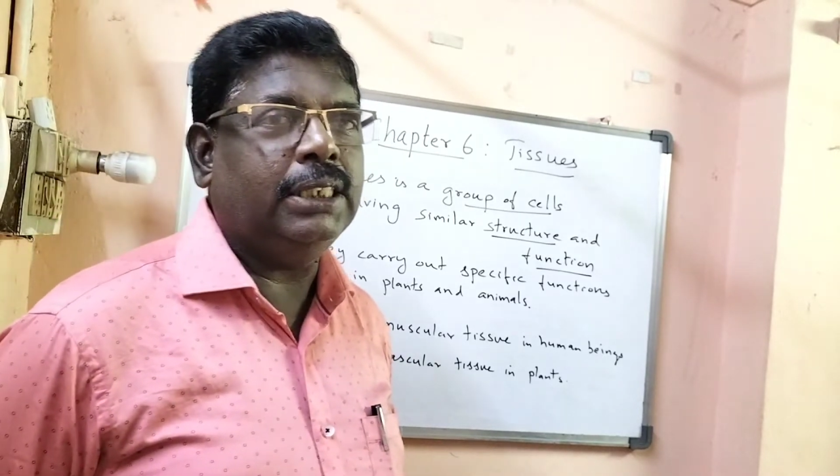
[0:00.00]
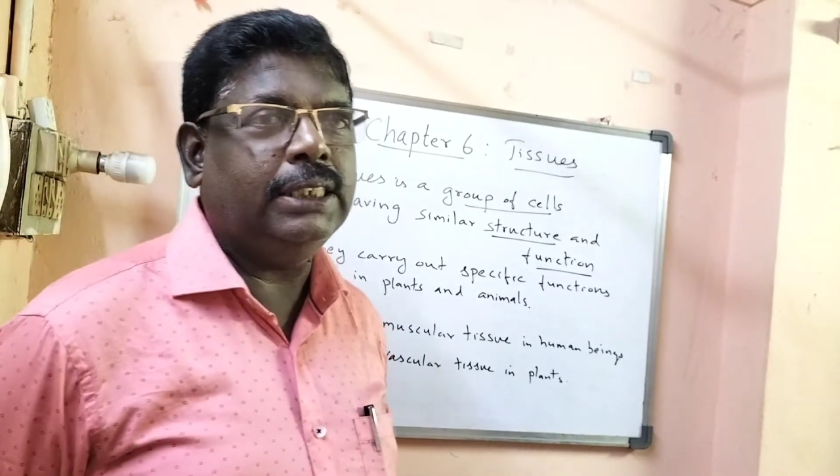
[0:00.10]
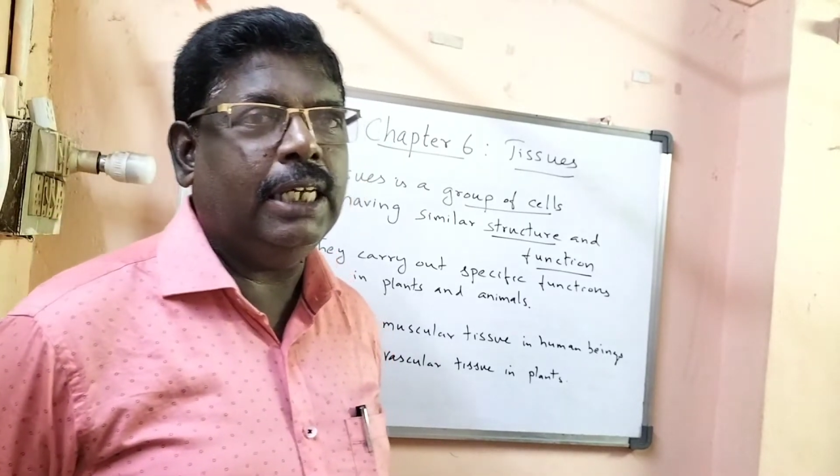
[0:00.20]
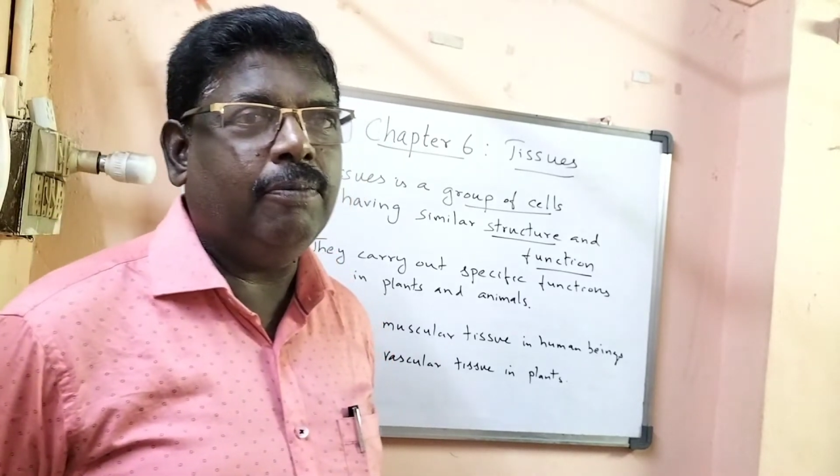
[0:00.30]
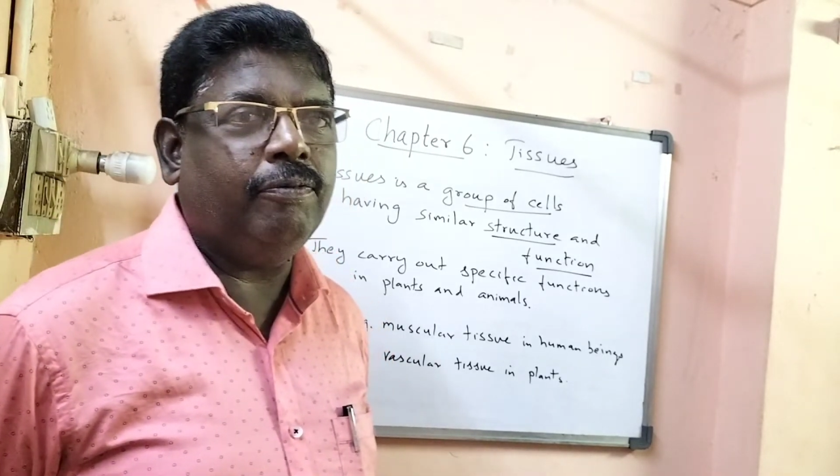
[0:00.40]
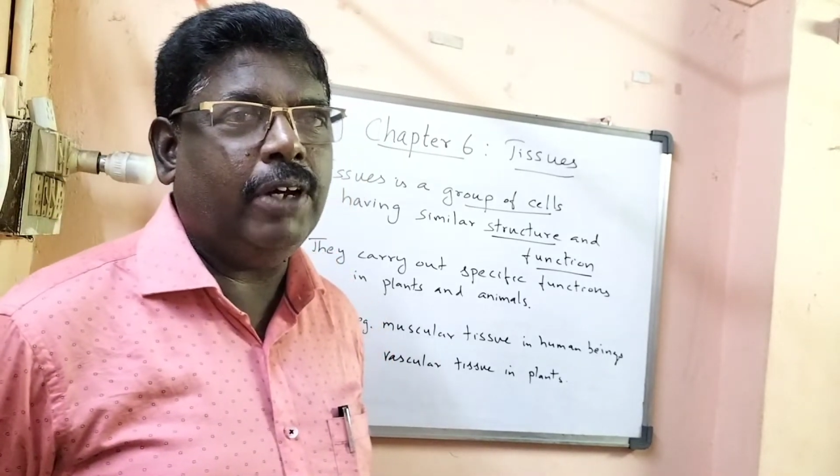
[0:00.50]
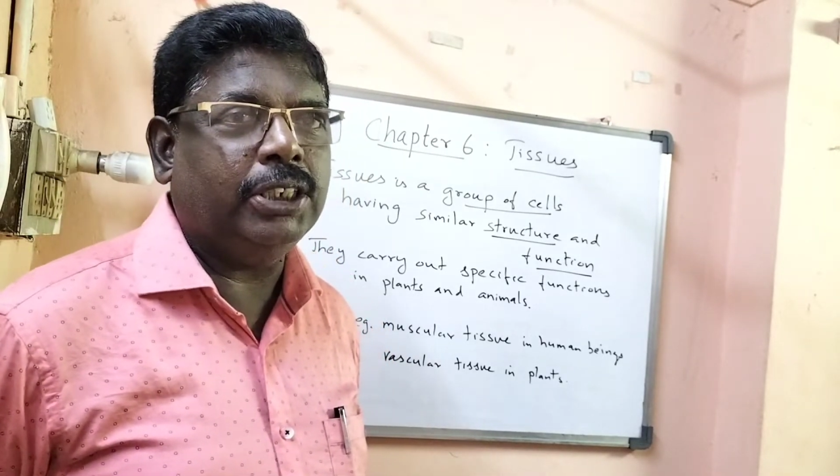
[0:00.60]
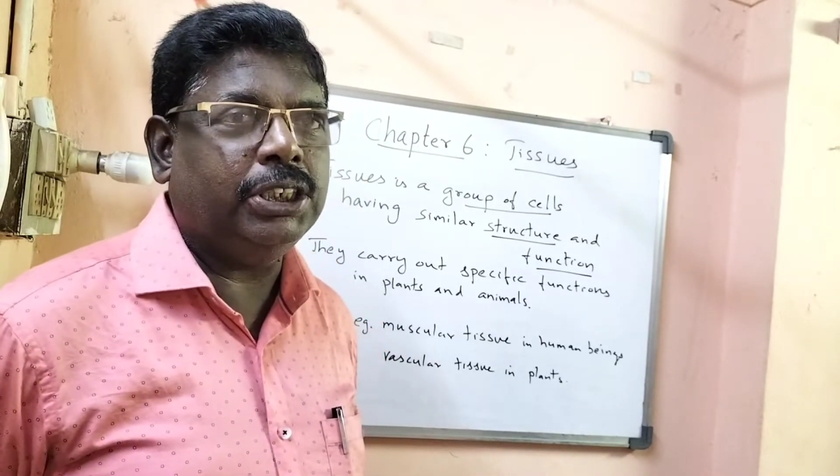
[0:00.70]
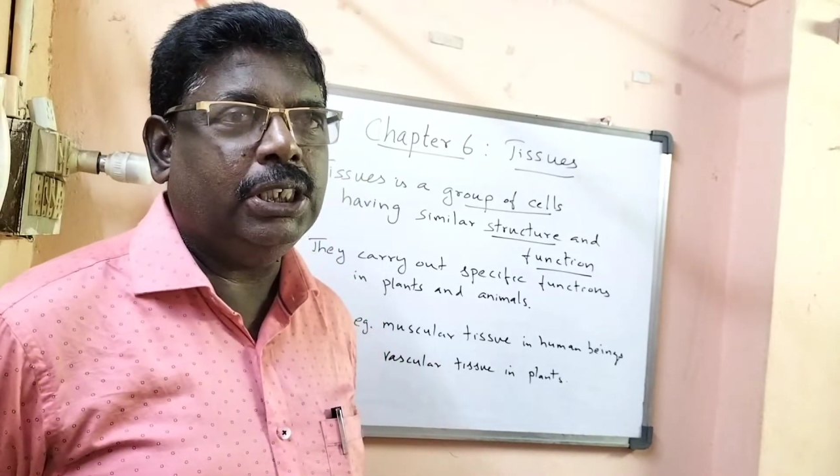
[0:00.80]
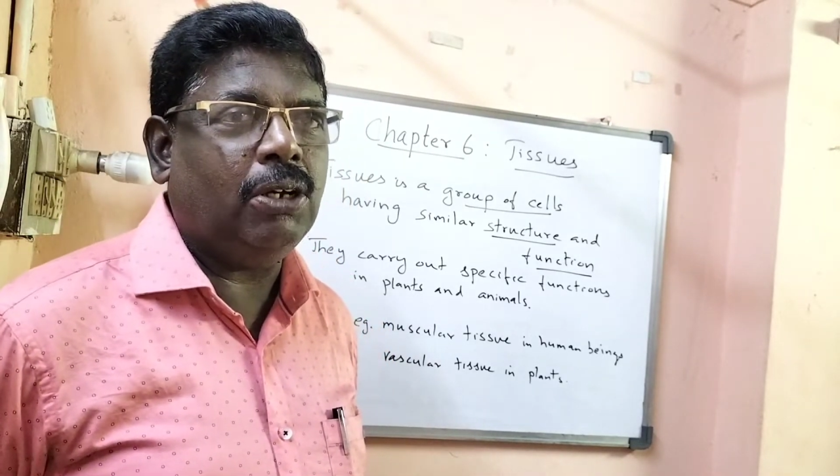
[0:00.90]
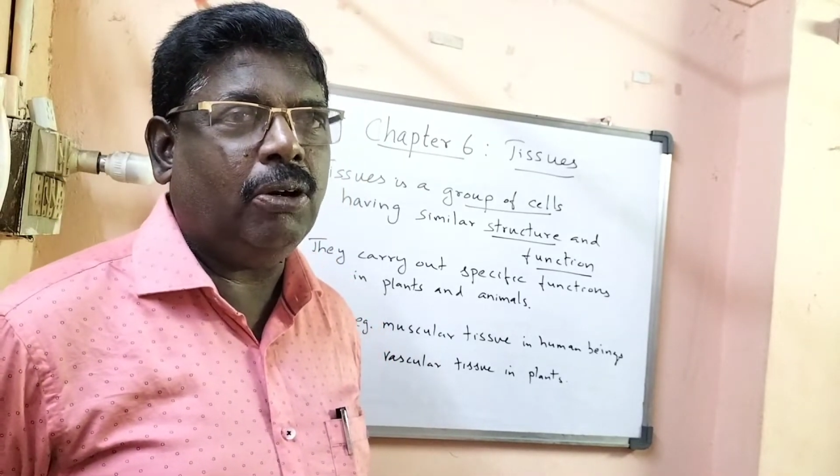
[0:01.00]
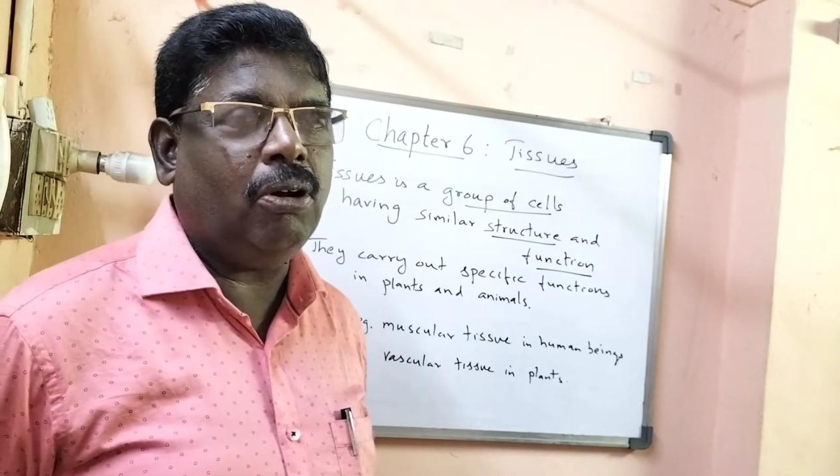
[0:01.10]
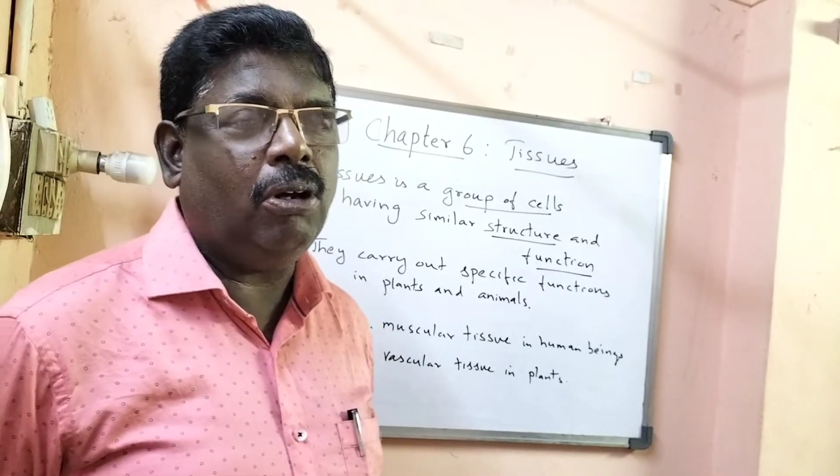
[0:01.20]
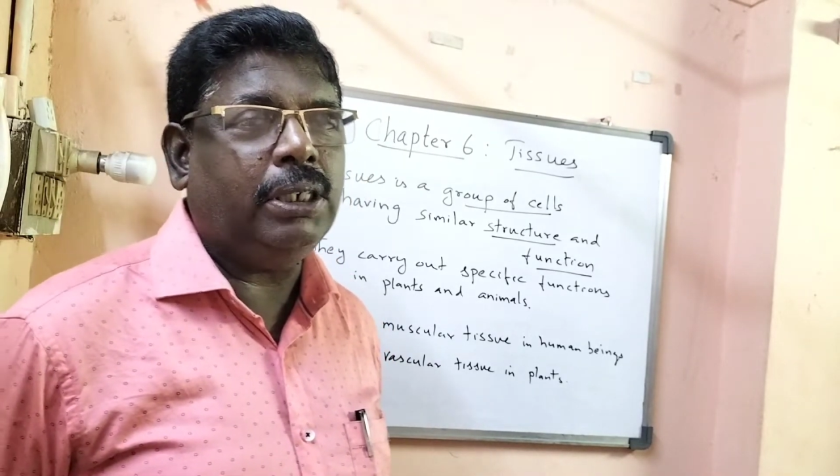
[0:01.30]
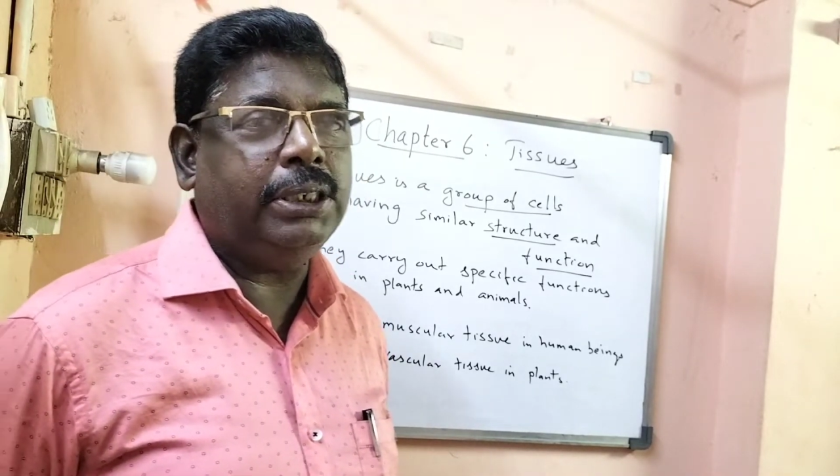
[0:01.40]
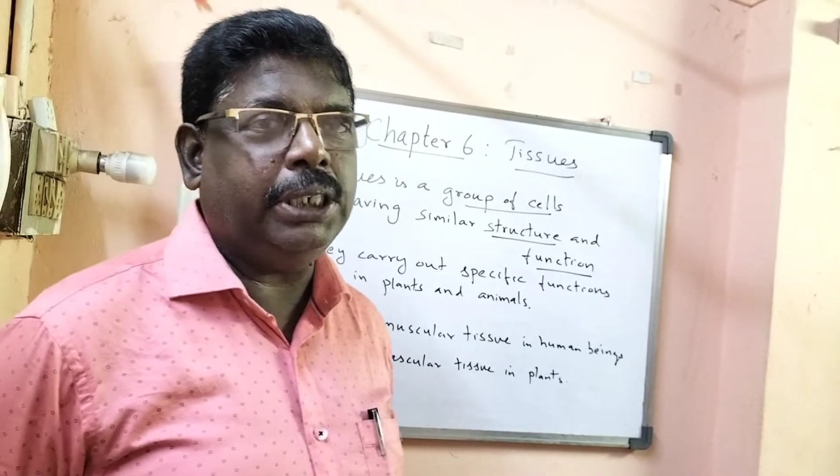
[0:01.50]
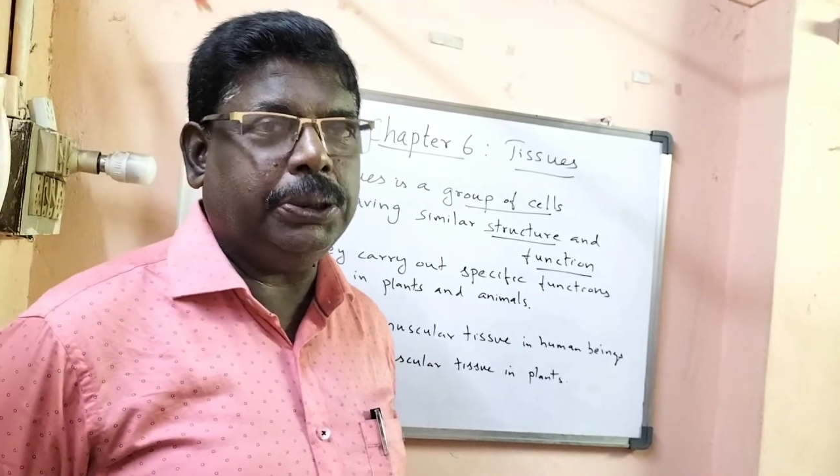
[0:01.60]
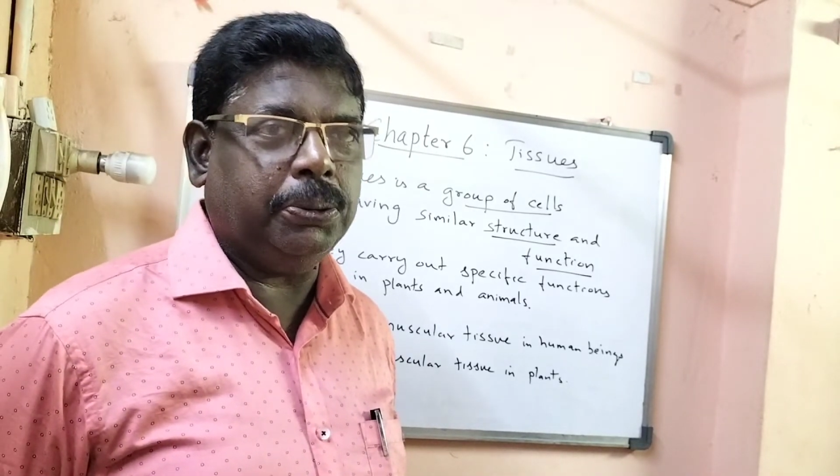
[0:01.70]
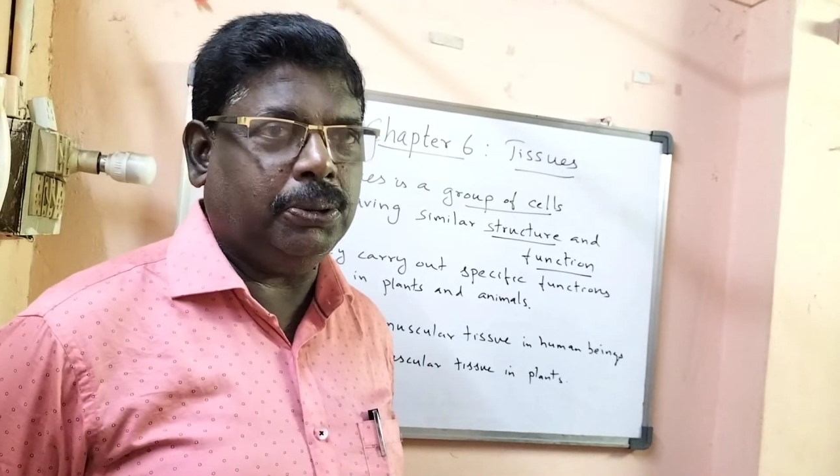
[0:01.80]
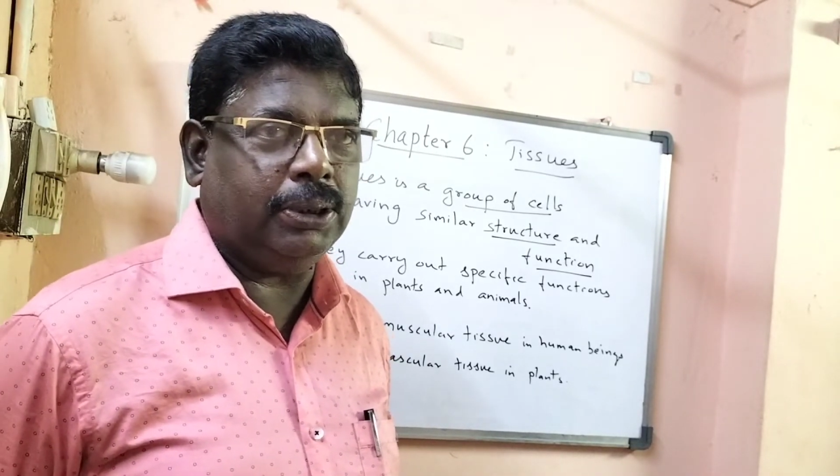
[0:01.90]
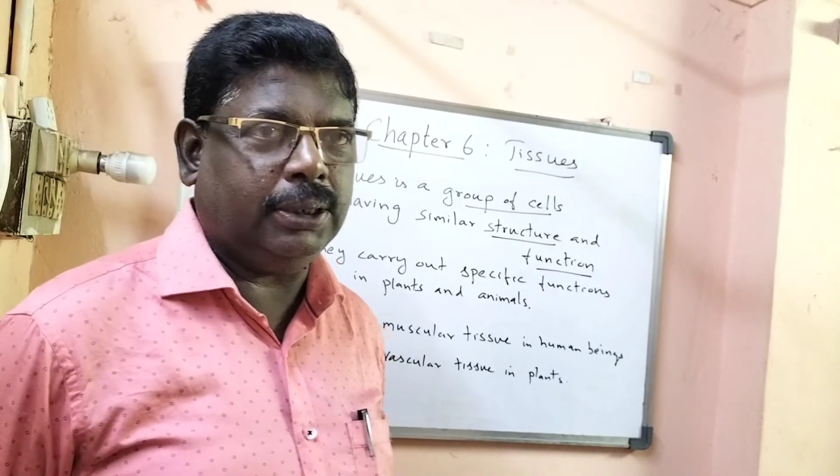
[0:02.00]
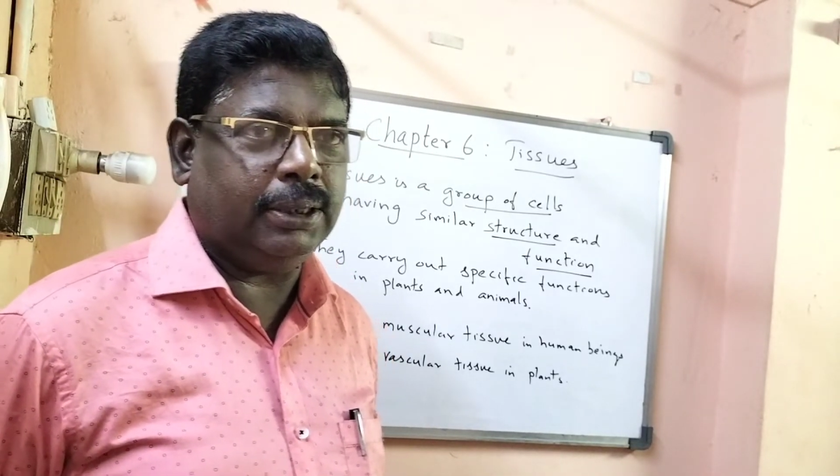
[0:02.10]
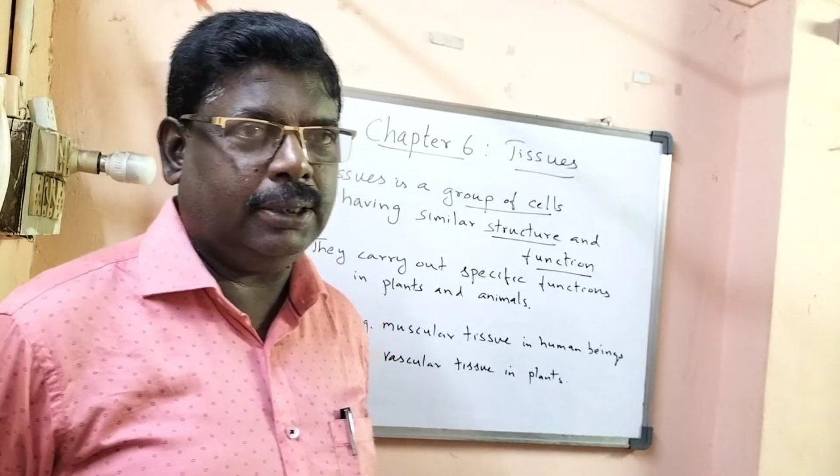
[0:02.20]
same function are called tissues.